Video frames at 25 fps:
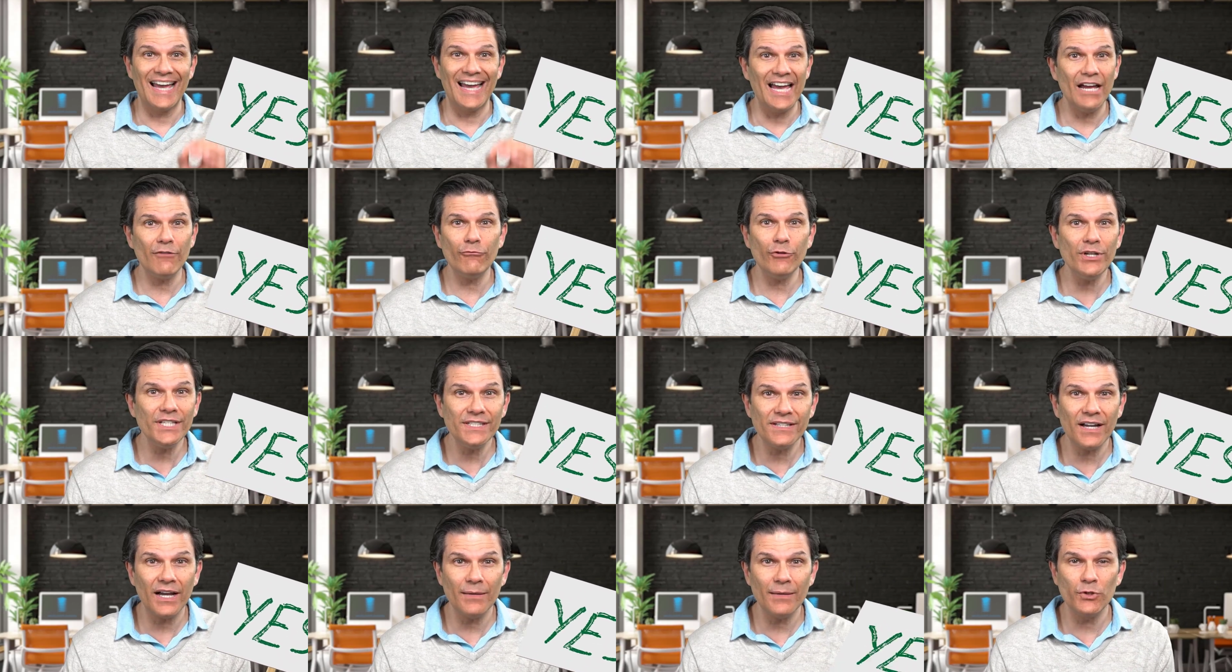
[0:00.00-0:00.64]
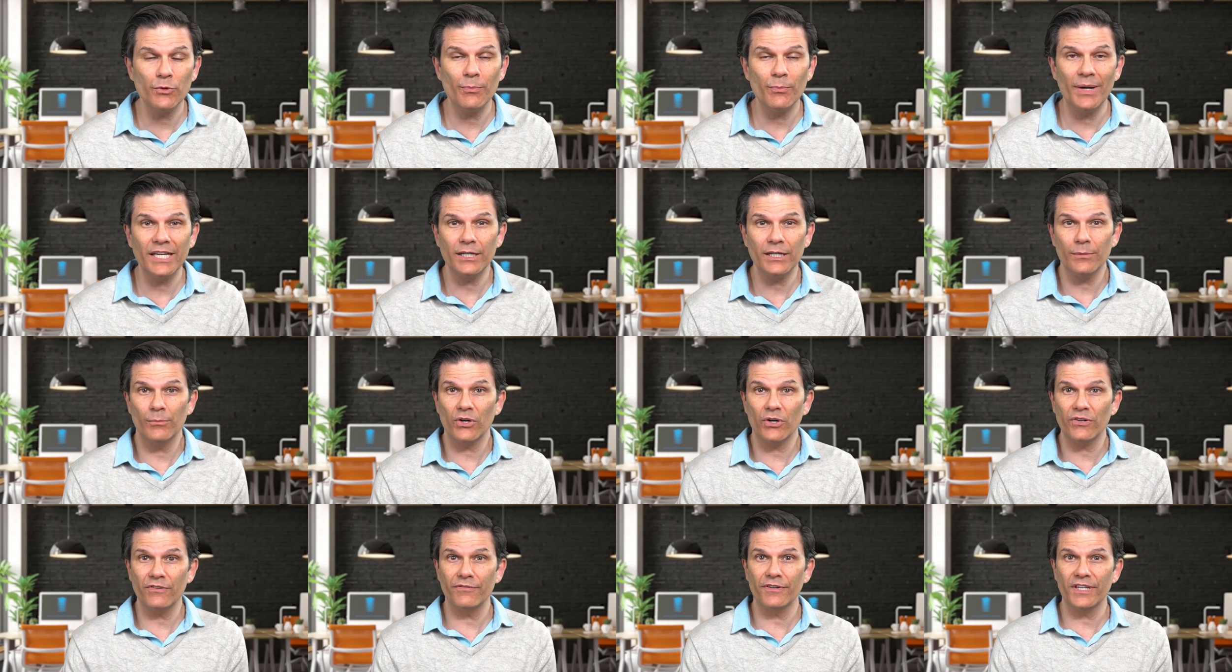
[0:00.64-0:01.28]
Every time you make a
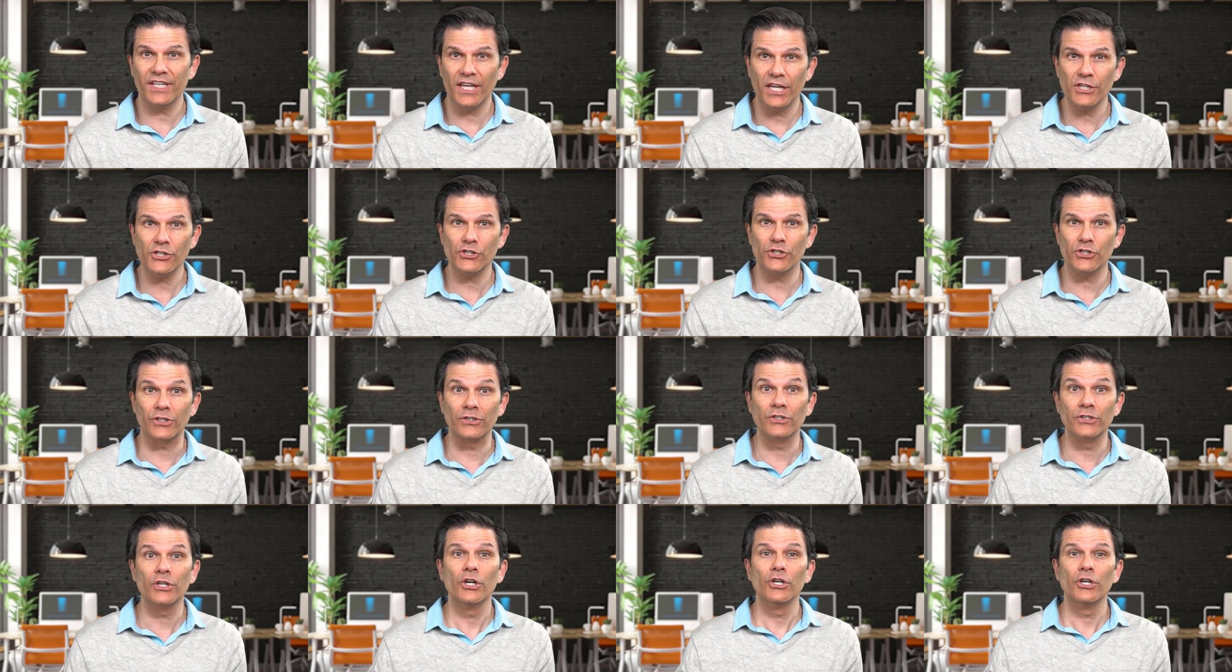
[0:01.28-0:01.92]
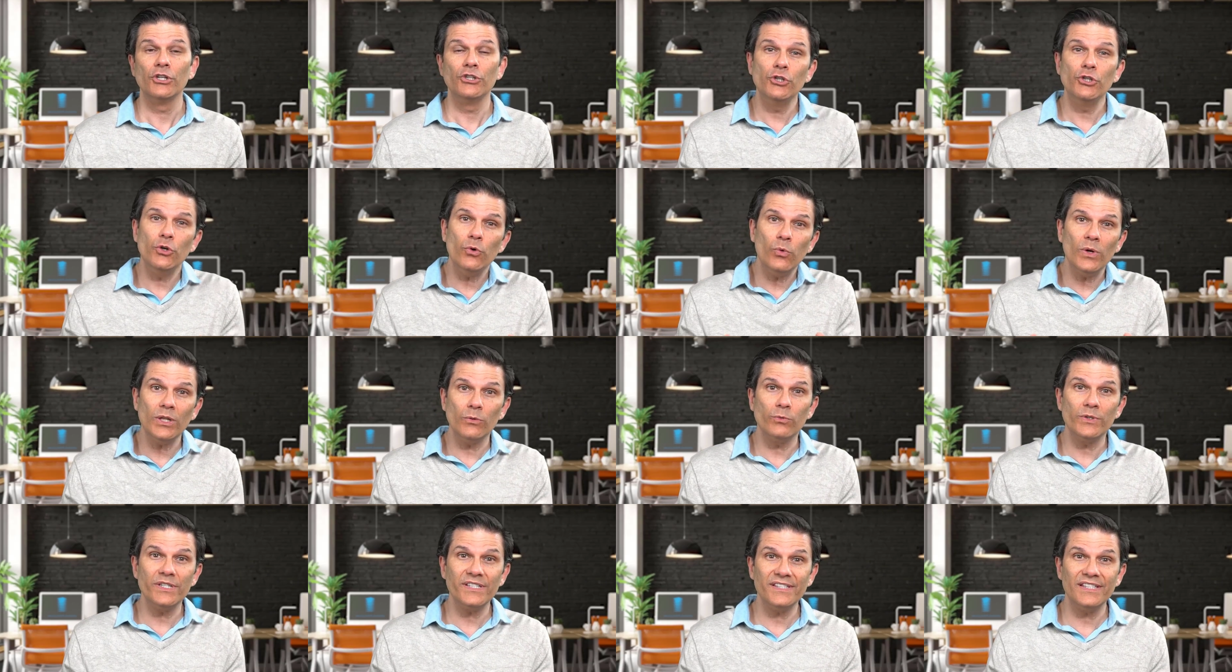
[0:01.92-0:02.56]
modification, you
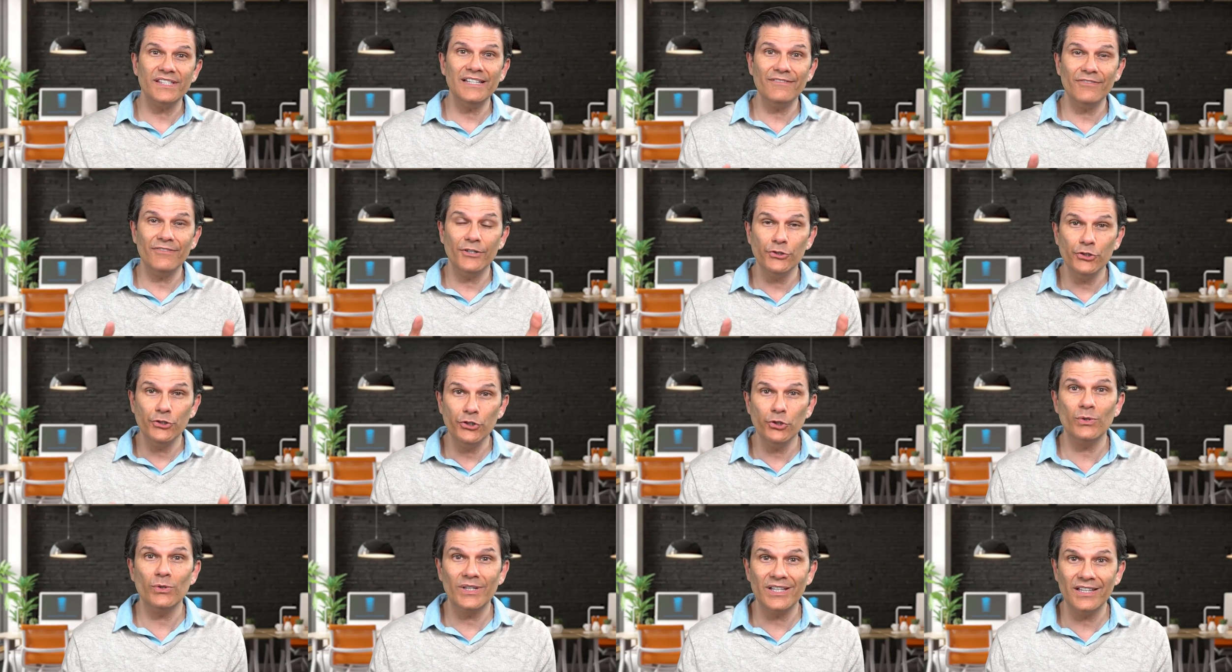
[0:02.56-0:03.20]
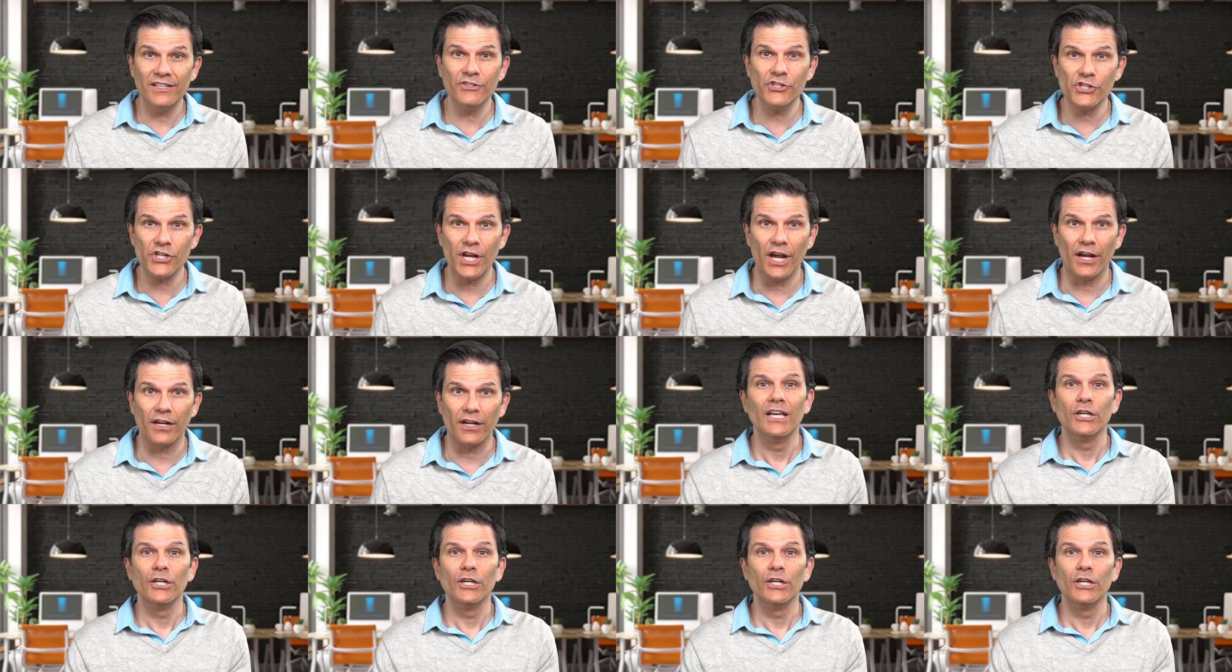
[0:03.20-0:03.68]
will receive a new ClinCheck.